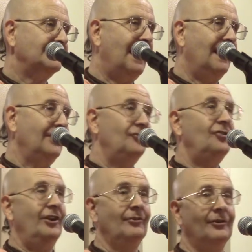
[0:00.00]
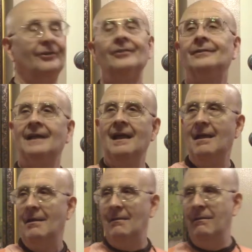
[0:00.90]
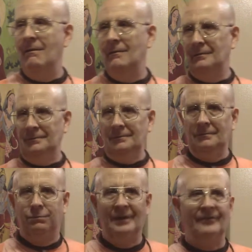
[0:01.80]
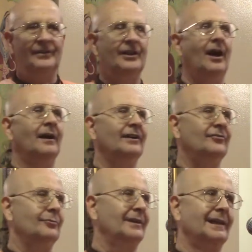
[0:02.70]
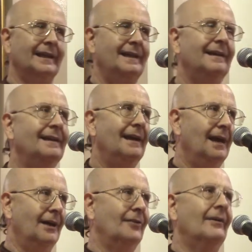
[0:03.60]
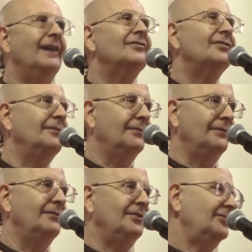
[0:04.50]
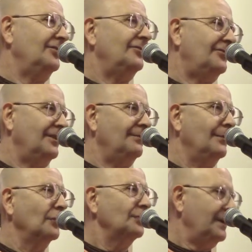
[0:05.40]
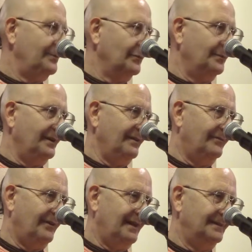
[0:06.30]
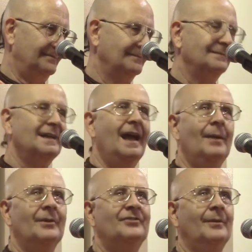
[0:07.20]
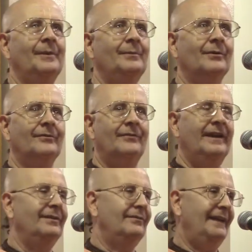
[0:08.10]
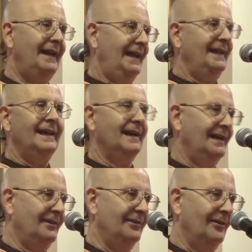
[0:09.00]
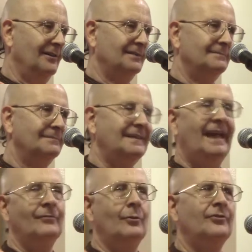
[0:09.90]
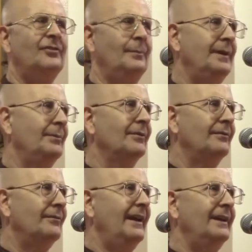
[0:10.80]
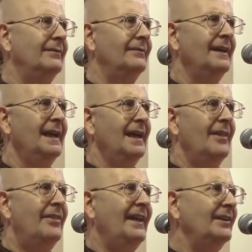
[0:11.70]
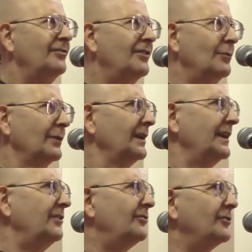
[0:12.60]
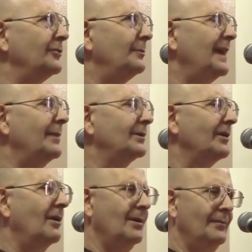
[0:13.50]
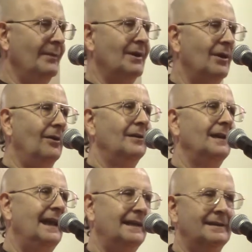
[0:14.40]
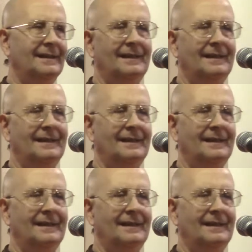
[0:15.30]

In general, if a dog is really aggressive and vicious, then most people would be afraid. But some people are afraid of any kind of dog. And of course, some people are afraid of things that really shouldn't be able to harm them at all, like